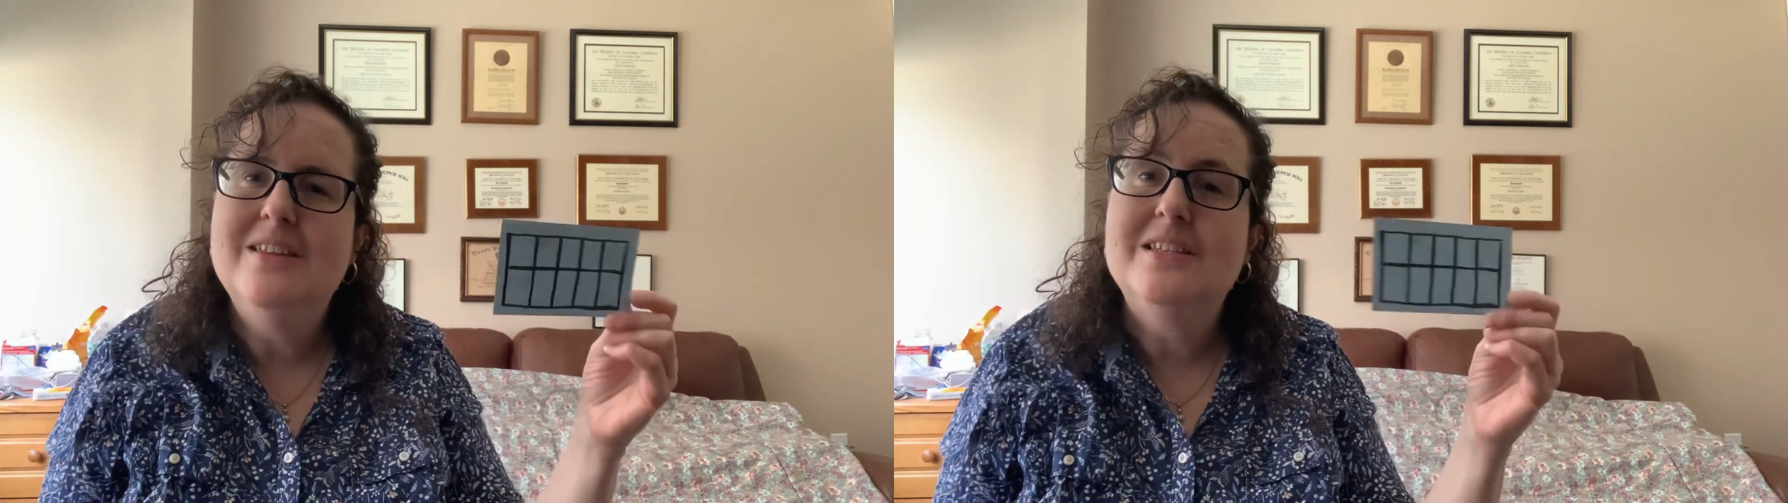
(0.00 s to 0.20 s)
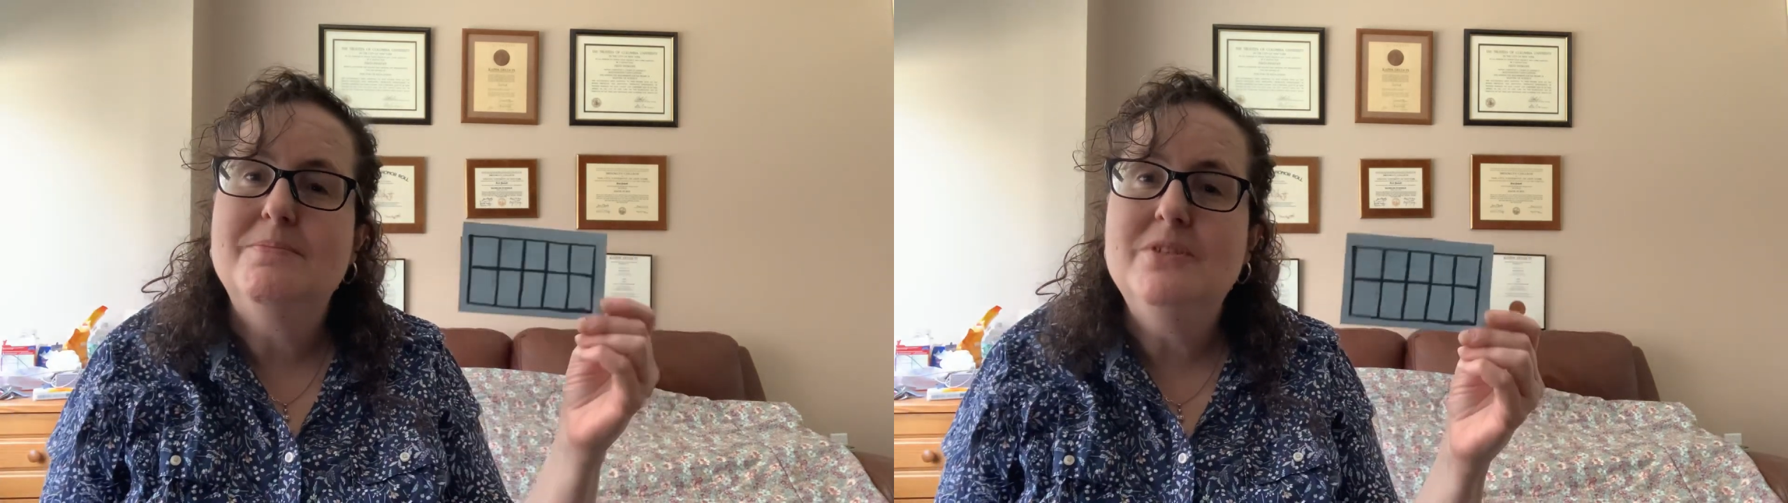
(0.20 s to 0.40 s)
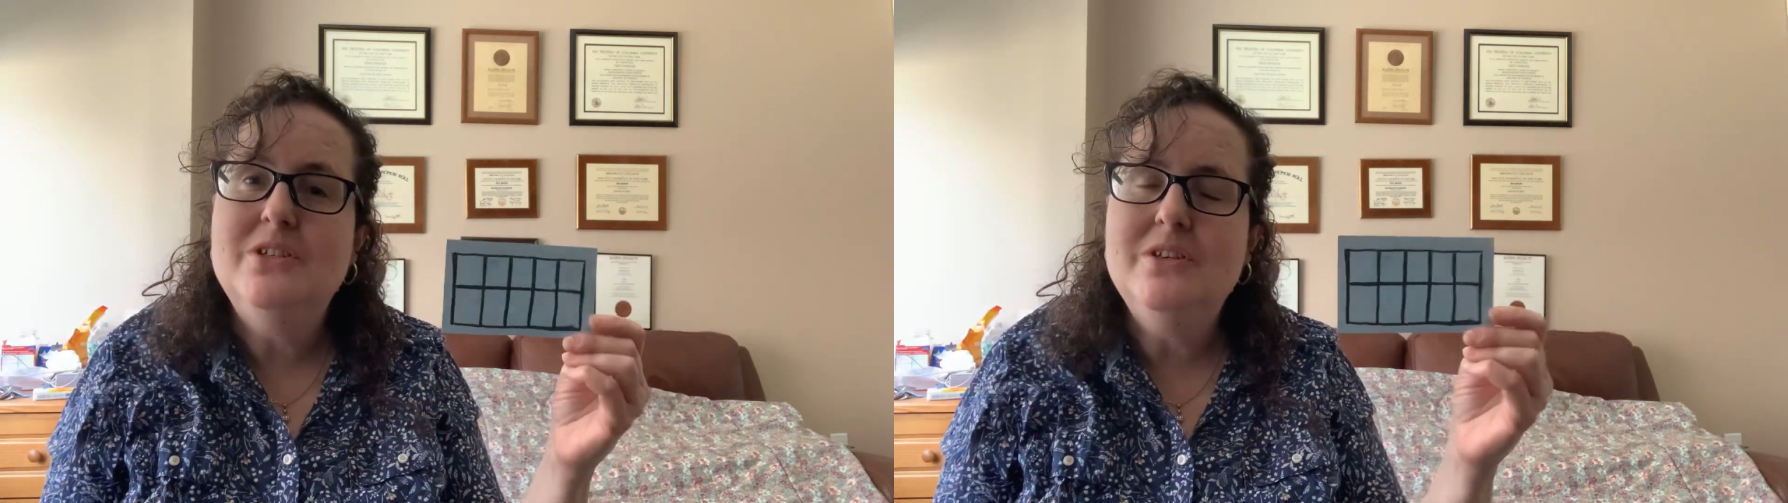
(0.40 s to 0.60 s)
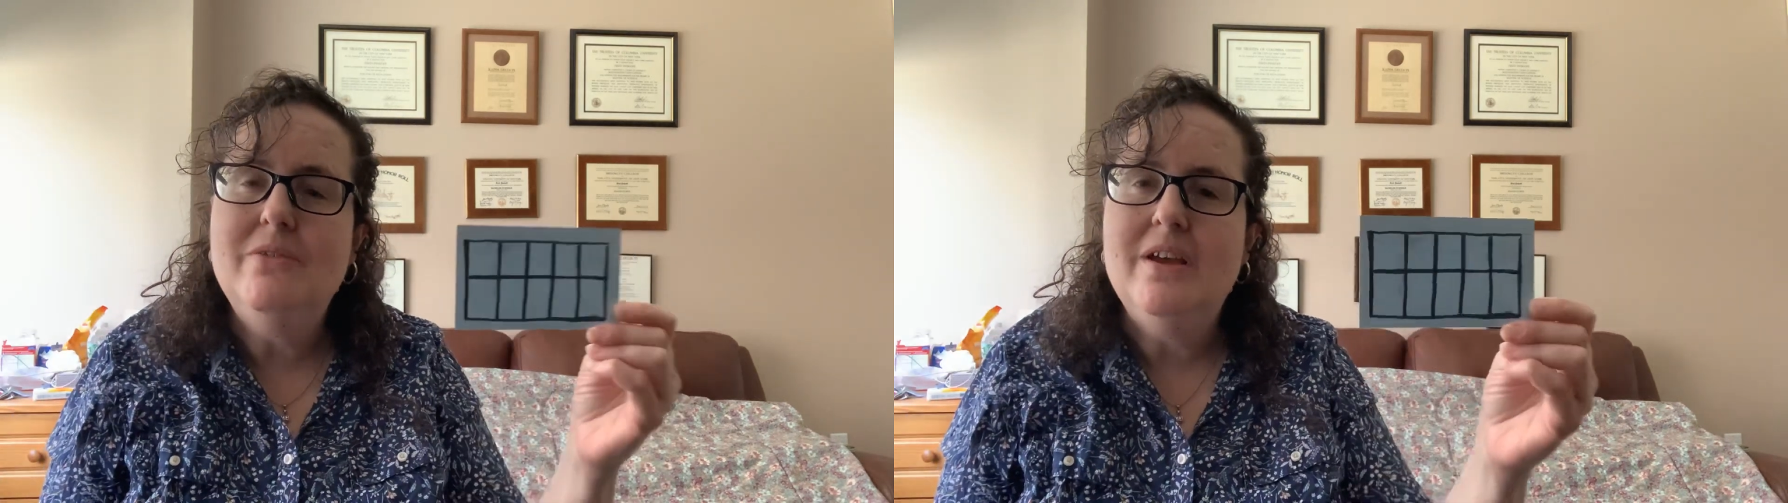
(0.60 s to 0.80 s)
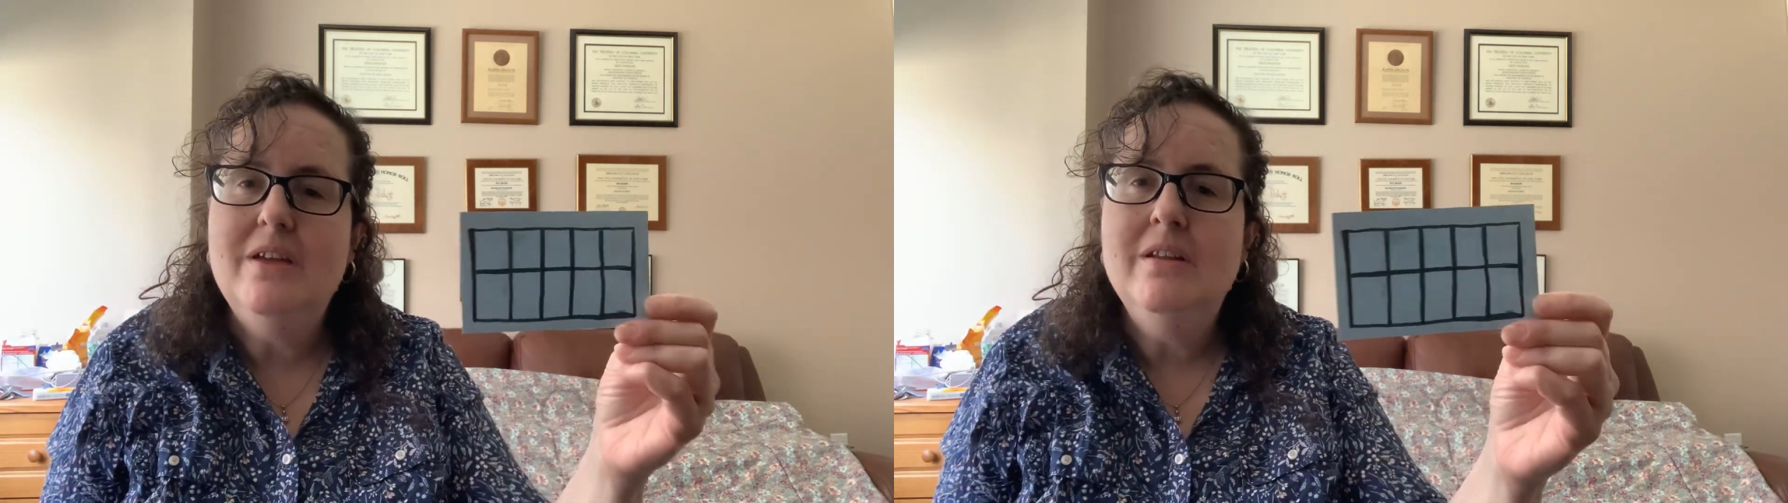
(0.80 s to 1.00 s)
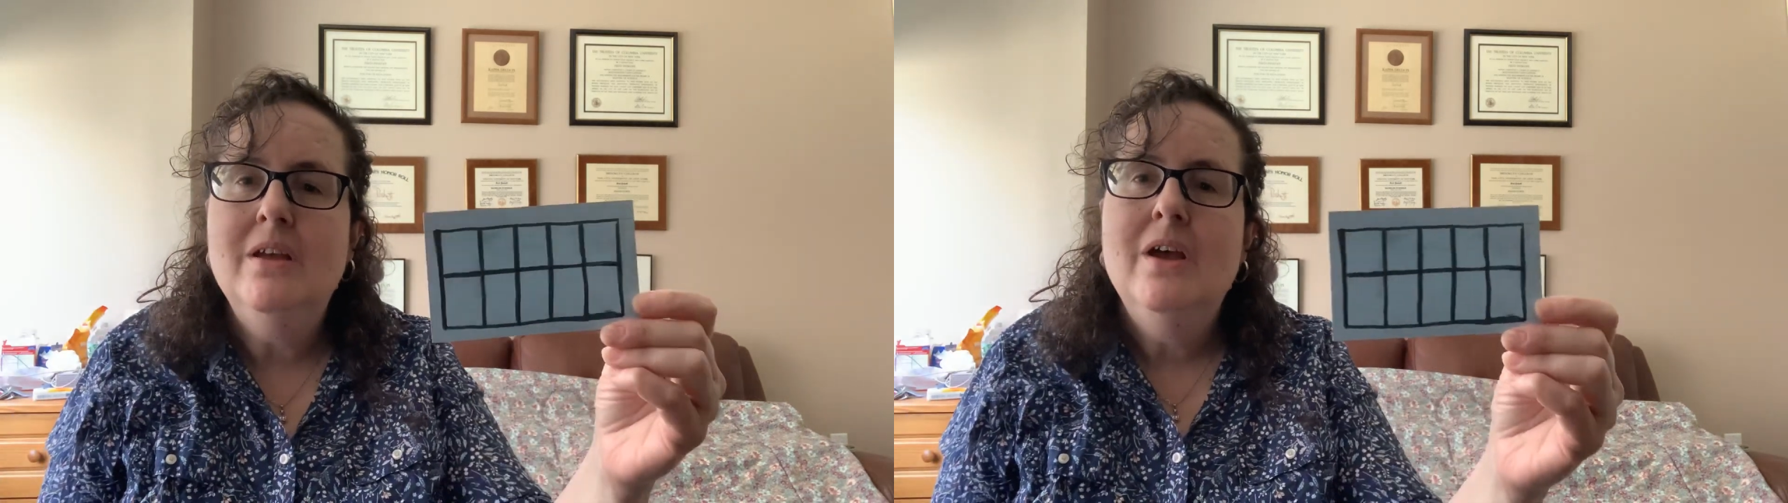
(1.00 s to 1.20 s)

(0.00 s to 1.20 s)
this is Miss Joanne.